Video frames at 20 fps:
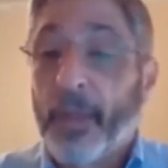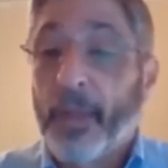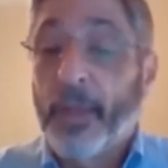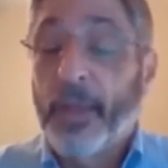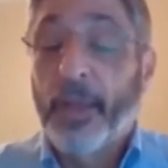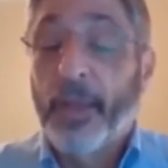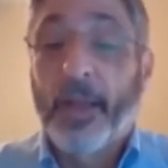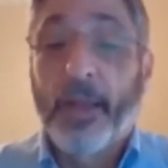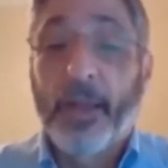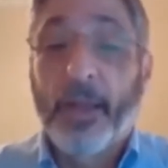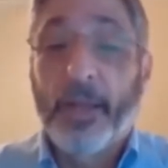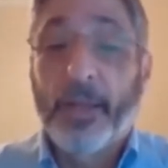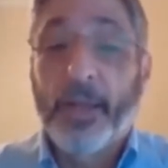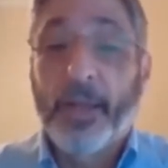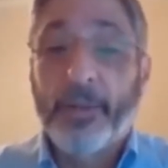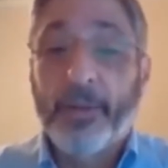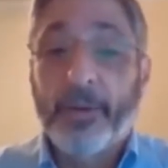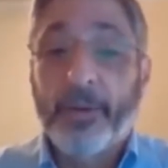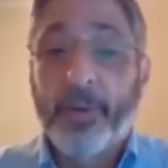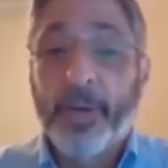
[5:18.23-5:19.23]

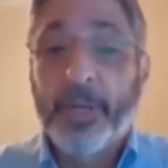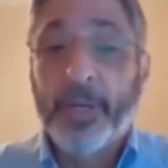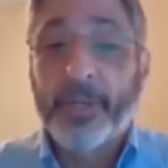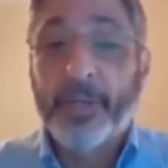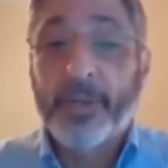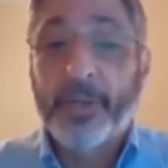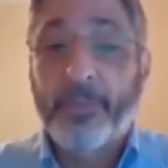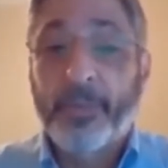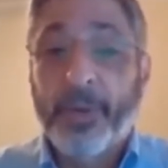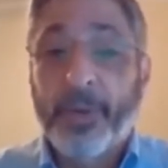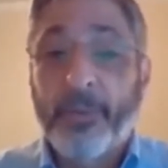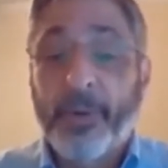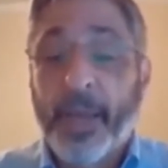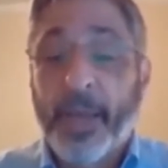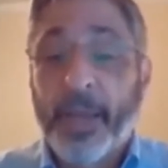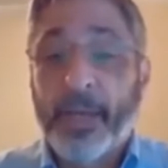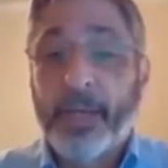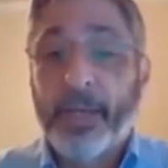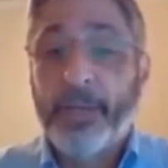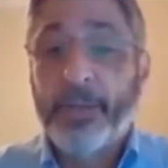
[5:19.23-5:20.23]
Another risk we
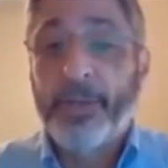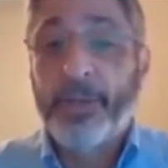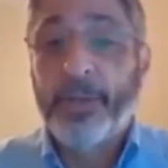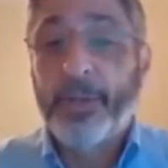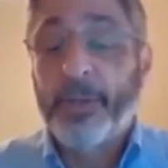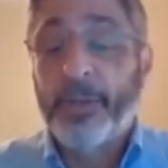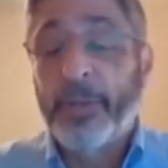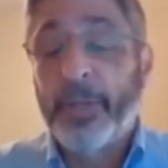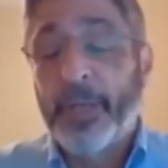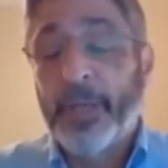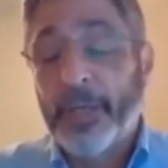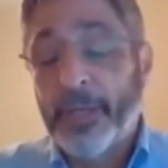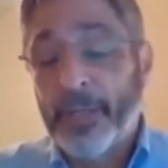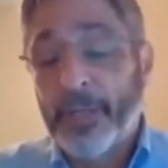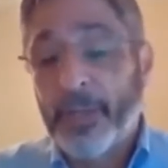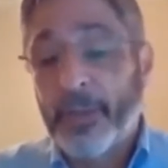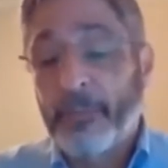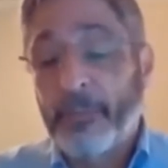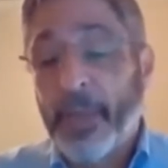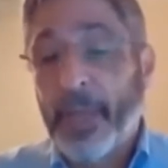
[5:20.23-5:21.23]
ran into, because
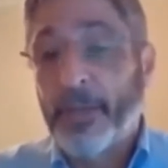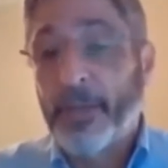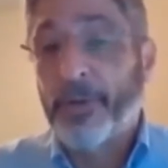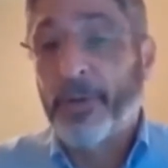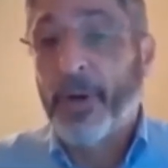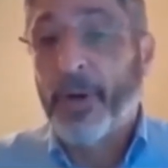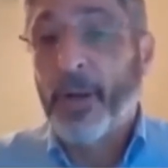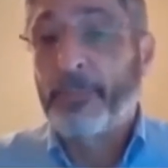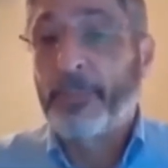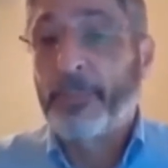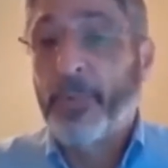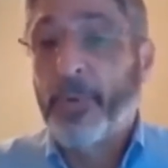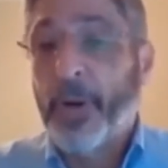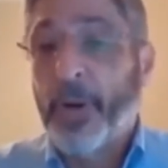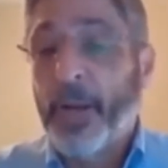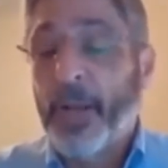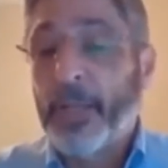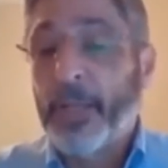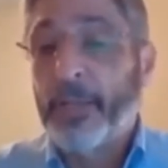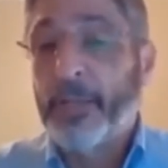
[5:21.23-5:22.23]
it's a major
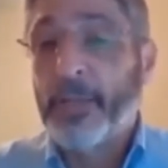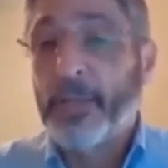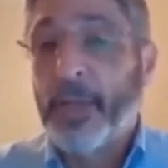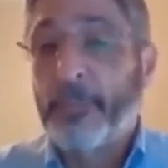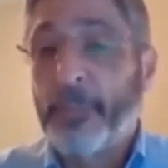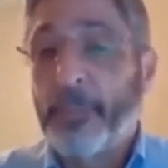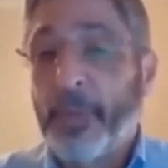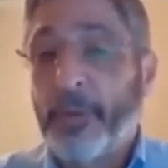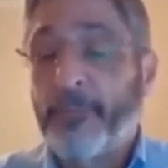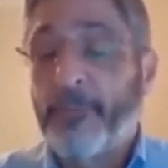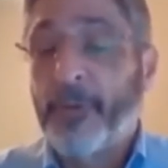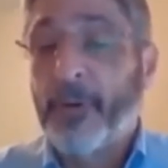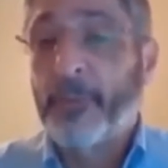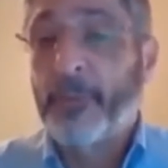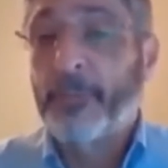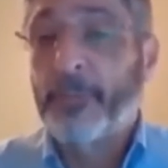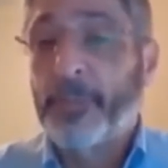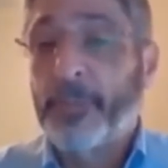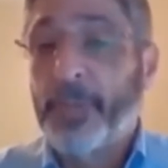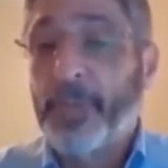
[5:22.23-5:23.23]
upgrade, skipping
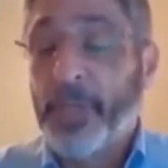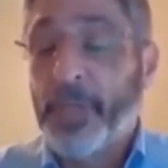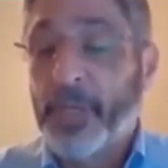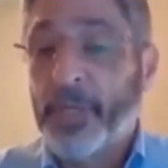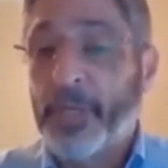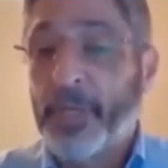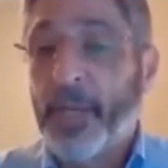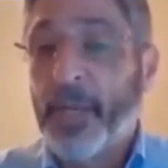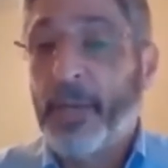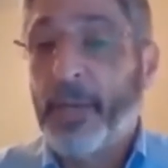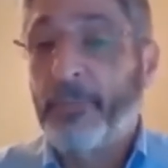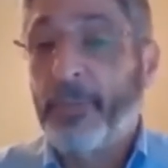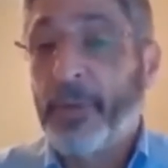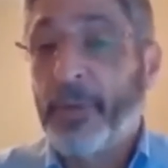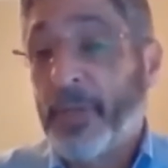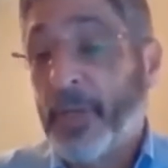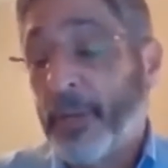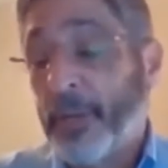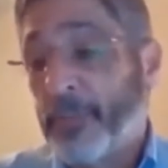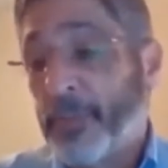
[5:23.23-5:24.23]
from 16, we
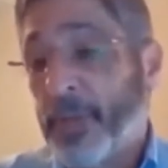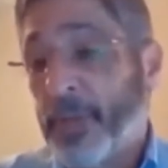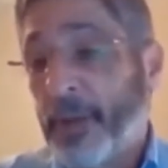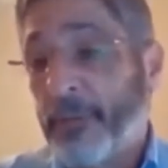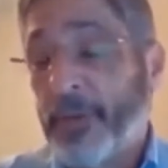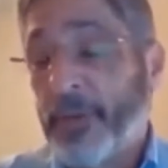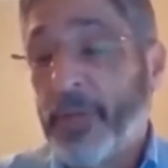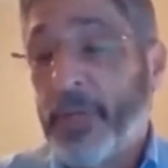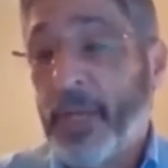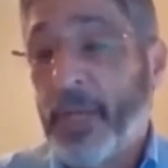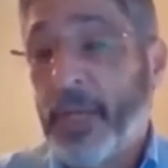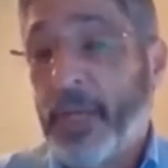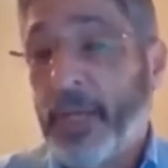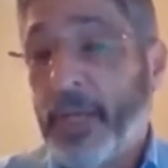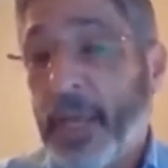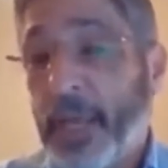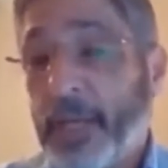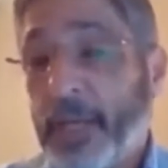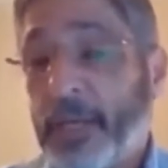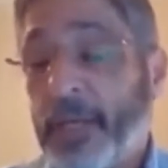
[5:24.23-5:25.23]
skipped 17
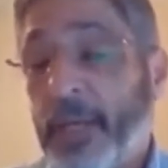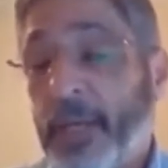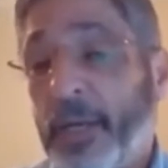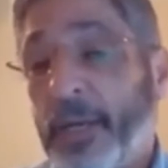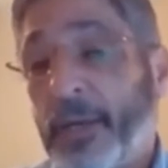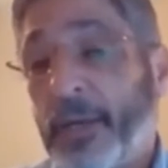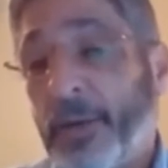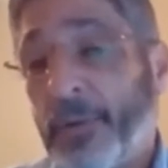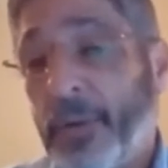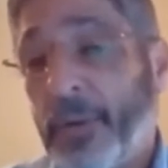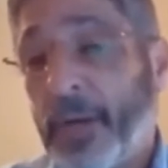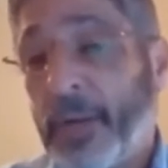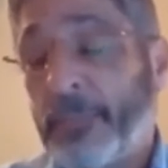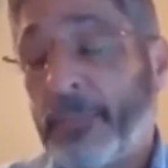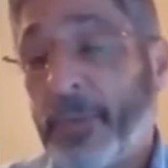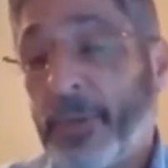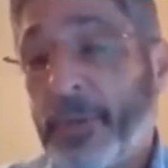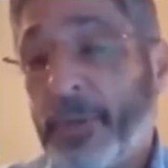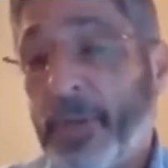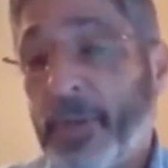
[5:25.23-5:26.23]
and 18 and going
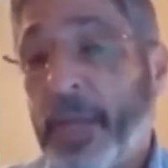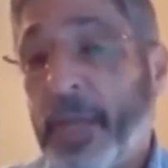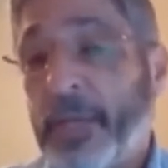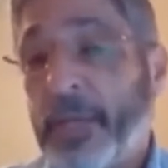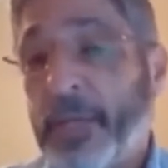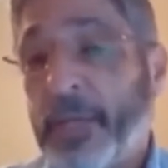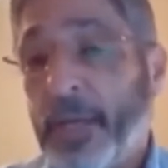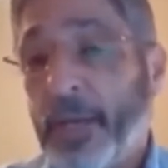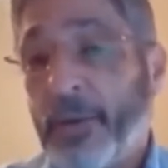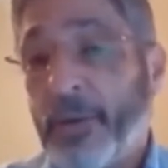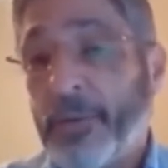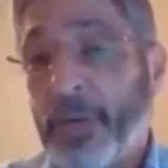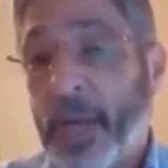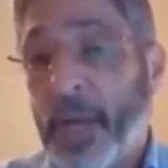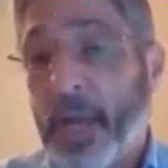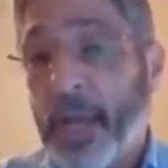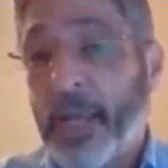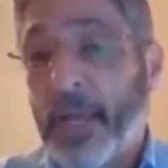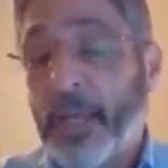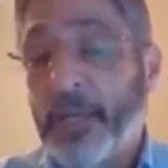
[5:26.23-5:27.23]
up to
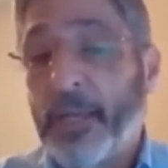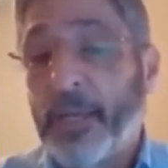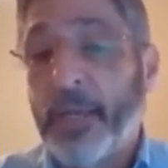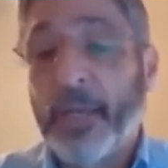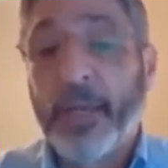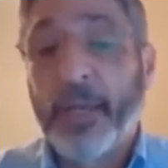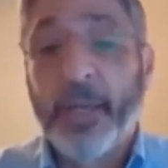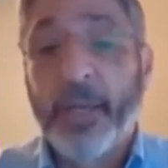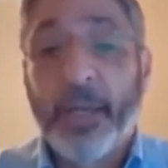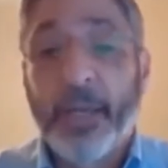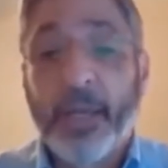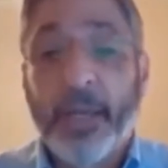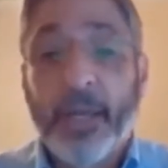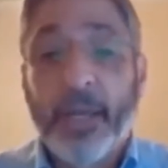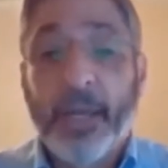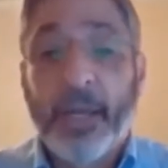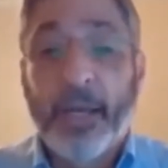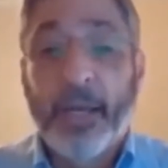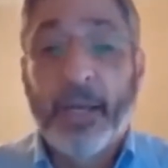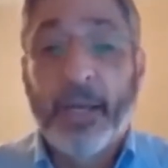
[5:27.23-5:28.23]
1909,
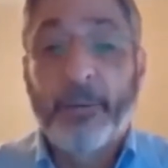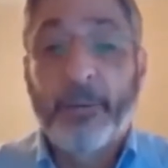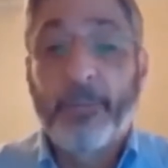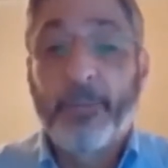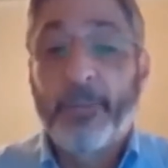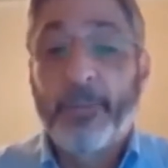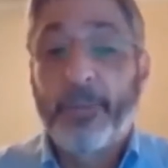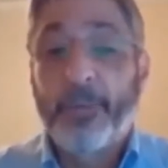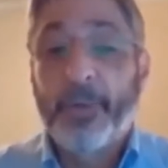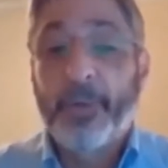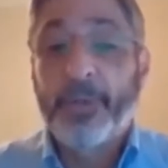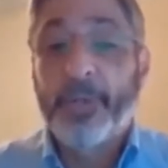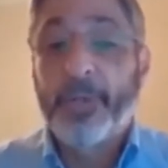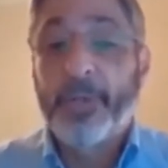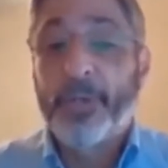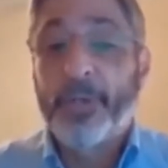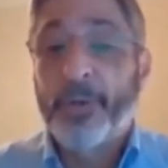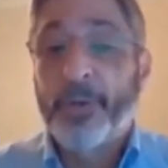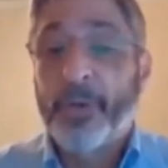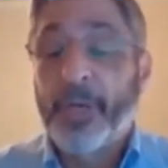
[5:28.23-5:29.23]
was
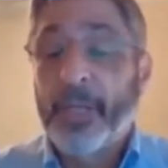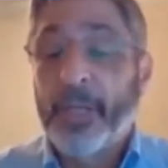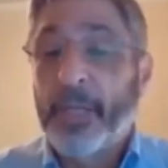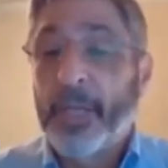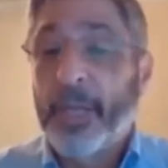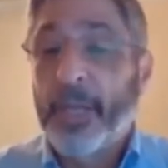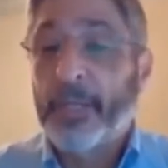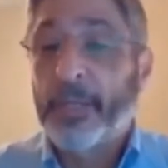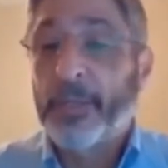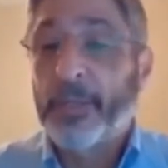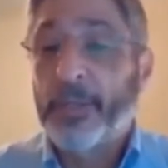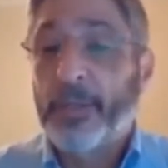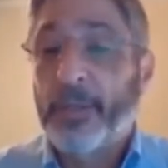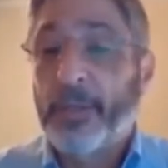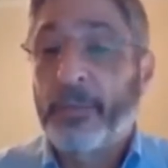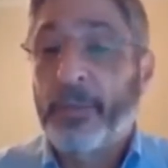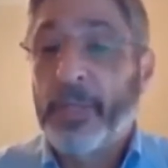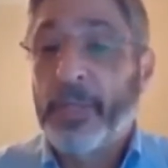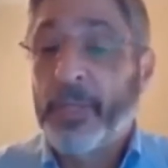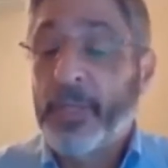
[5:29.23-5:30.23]
ensuring that
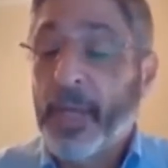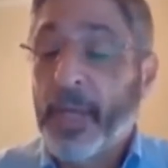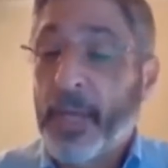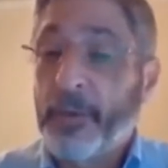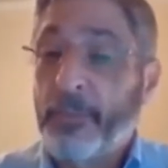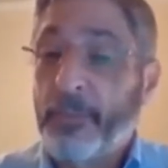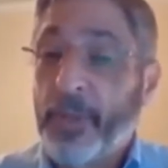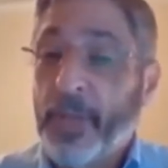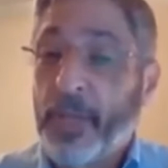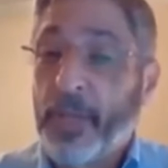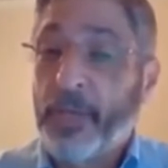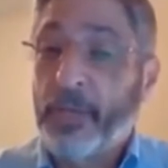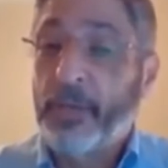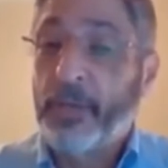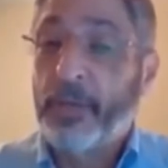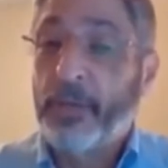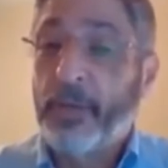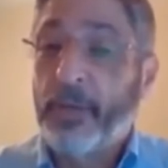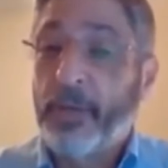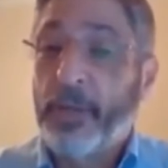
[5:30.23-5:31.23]
we stayed within
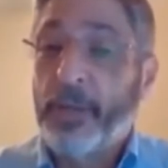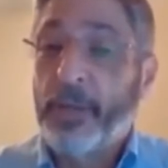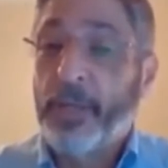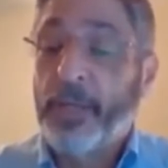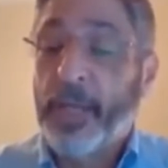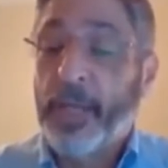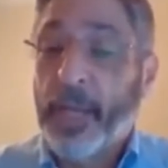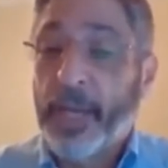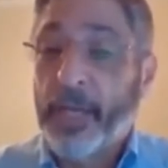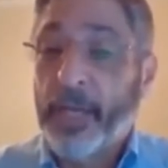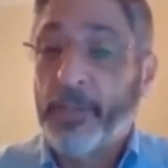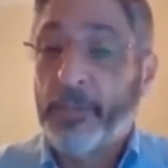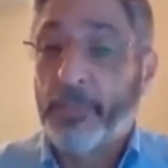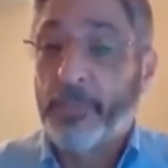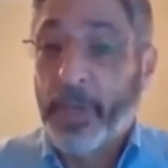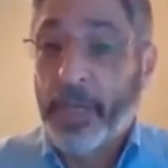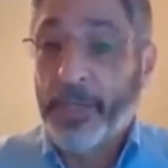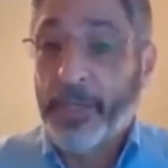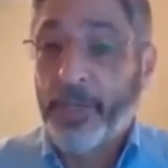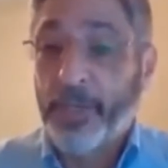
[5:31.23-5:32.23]
the client's
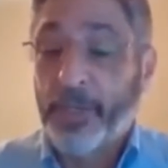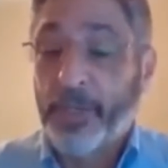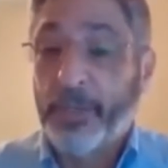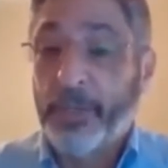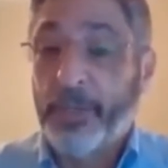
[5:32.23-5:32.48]
budget.